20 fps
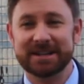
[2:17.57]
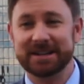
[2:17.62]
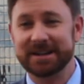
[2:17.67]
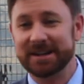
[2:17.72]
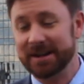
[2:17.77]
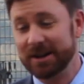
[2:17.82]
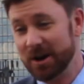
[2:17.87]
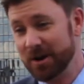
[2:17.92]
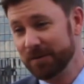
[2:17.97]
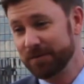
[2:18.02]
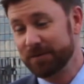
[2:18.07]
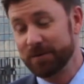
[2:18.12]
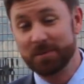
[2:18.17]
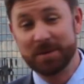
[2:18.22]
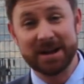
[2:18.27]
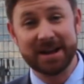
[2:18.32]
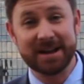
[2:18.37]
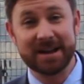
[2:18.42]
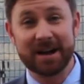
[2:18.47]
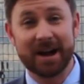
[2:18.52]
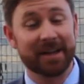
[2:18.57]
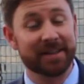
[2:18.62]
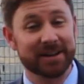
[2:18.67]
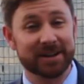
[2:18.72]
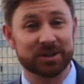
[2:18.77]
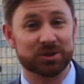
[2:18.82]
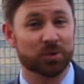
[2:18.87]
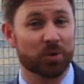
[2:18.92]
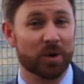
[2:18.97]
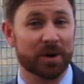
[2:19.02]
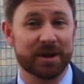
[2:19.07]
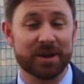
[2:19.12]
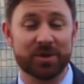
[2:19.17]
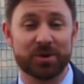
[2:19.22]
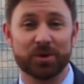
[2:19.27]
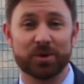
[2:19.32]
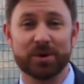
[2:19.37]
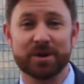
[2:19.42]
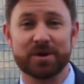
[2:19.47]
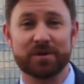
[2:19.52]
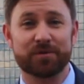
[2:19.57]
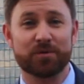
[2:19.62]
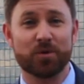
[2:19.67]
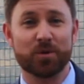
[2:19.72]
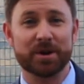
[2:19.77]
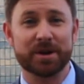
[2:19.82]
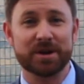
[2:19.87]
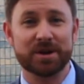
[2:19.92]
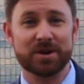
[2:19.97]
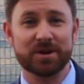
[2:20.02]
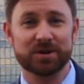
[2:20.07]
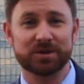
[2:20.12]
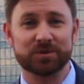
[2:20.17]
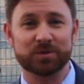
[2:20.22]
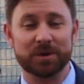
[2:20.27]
you know, for me, I think in 20, 30, or 40 years,